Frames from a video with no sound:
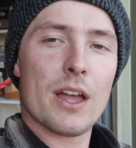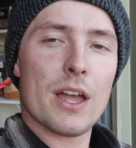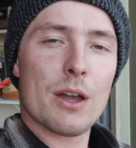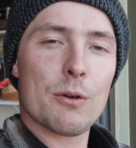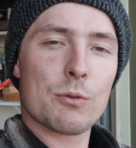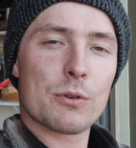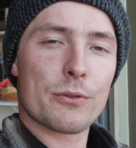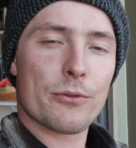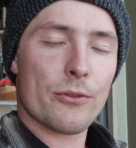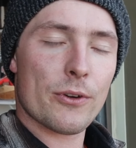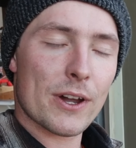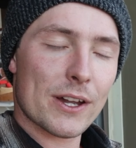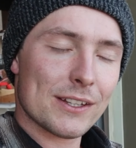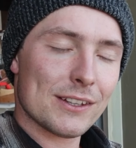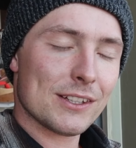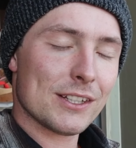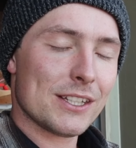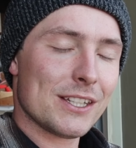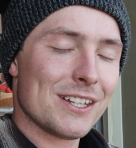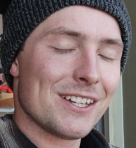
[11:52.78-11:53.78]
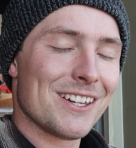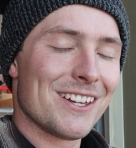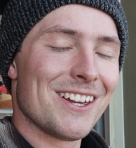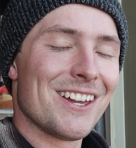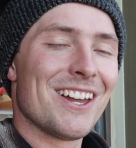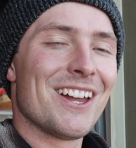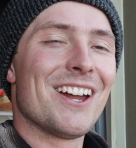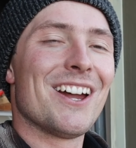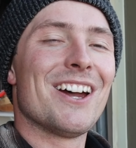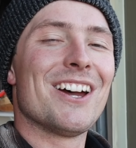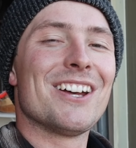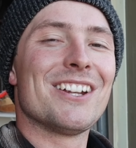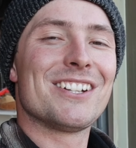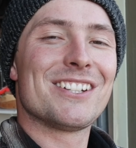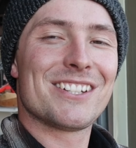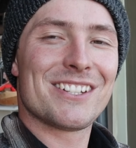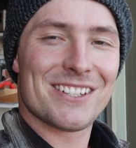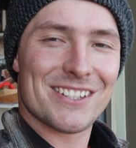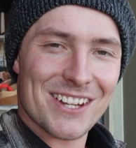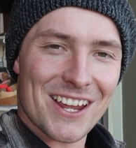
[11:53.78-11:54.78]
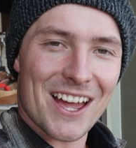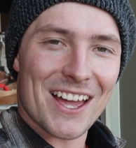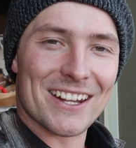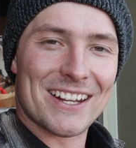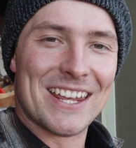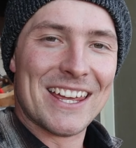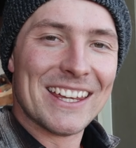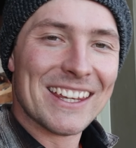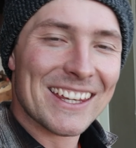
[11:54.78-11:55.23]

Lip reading: And we're finally done.